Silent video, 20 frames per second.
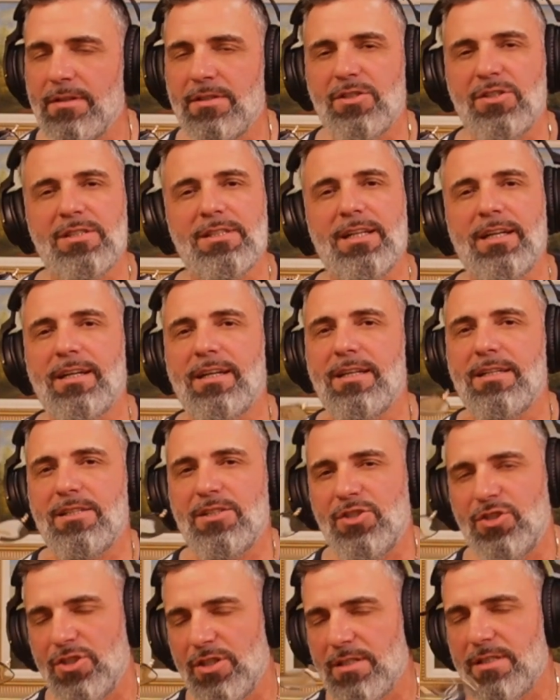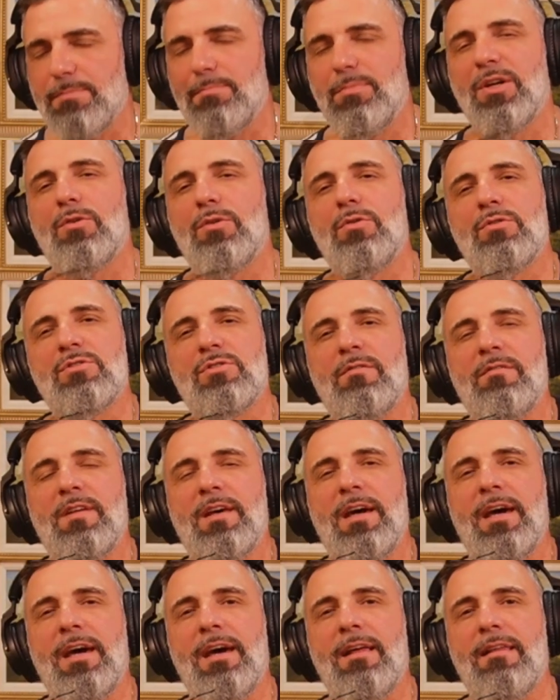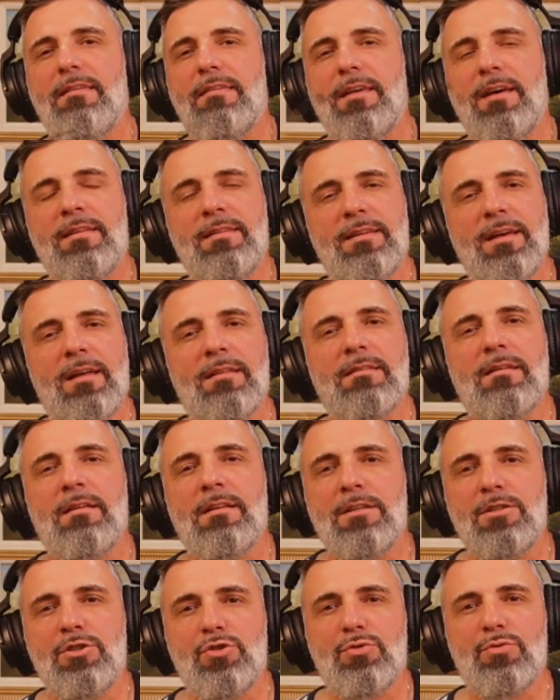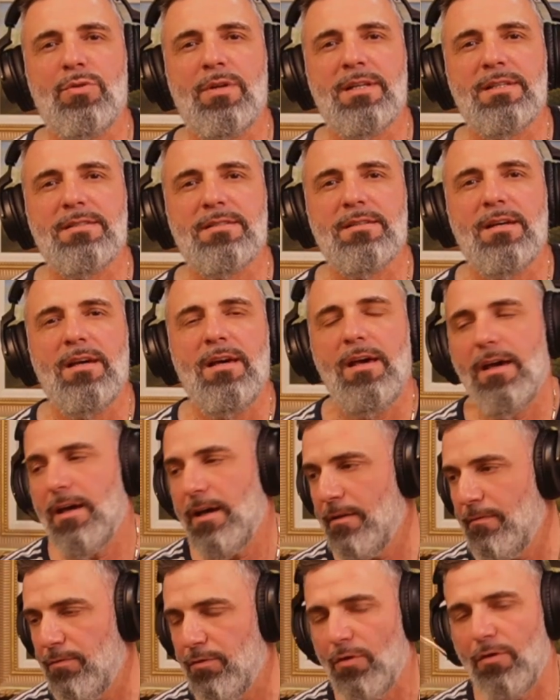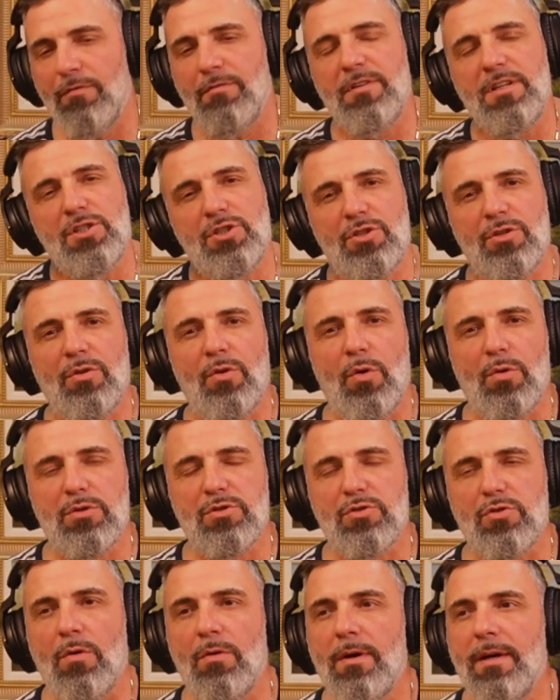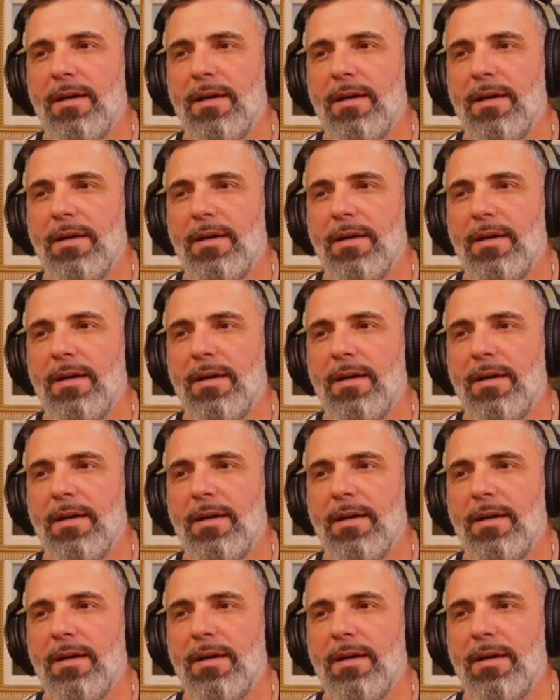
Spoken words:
just like I said, just because of the health and dental insurance and for vision also.